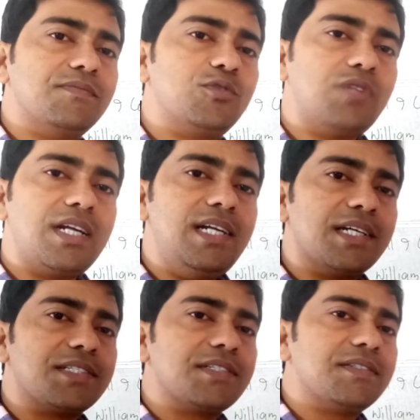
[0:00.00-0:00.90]
to the
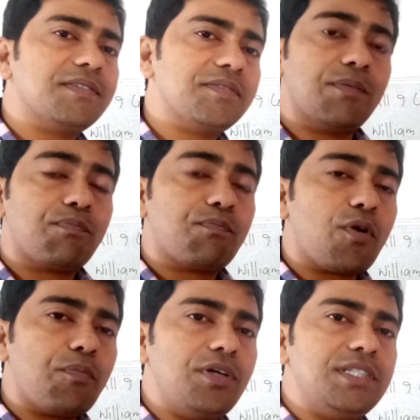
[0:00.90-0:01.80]
readers,
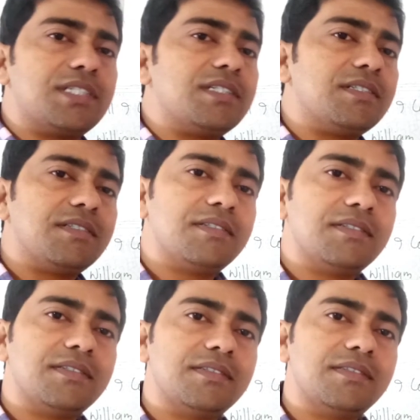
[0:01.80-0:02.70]
proposition,
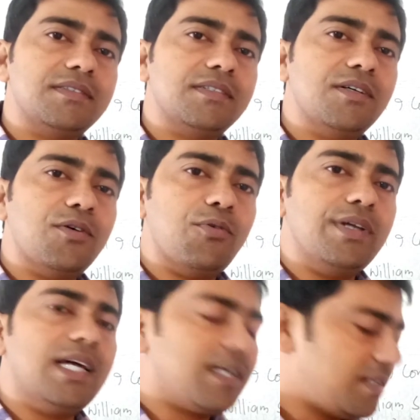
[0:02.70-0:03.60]

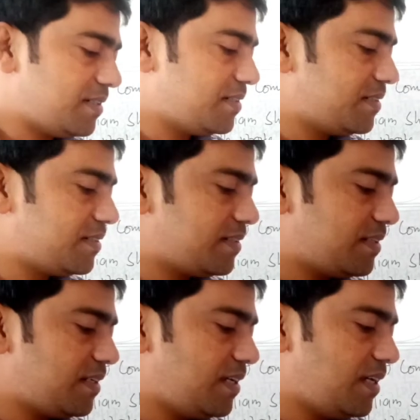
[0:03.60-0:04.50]
whether
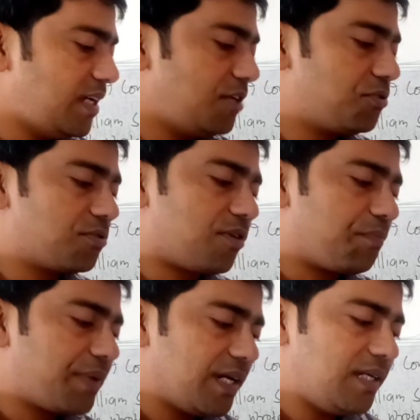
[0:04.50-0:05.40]
he should
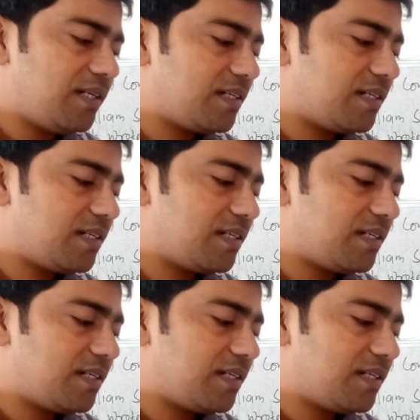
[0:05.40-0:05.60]
compare